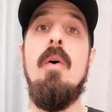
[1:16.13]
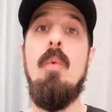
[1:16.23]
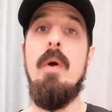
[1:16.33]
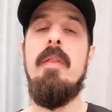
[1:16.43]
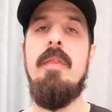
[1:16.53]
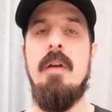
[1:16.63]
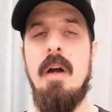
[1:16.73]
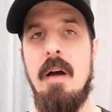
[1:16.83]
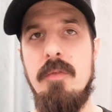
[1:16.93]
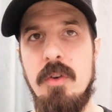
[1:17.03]
with the
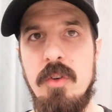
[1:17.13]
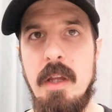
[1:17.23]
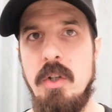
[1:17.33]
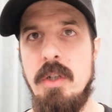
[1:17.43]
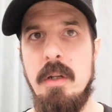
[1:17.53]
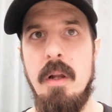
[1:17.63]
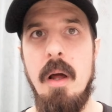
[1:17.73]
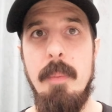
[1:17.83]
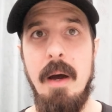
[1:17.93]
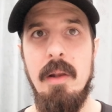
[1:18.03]
conversation
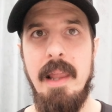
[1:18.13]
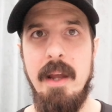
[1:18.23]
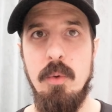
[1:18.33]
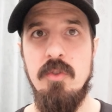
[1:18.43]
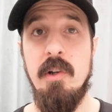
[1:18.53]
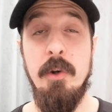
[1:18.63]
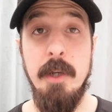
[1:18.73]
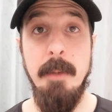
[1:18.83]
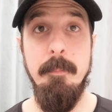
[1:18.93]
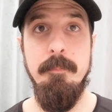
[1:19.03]
about language
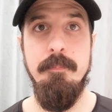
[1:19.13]
learning.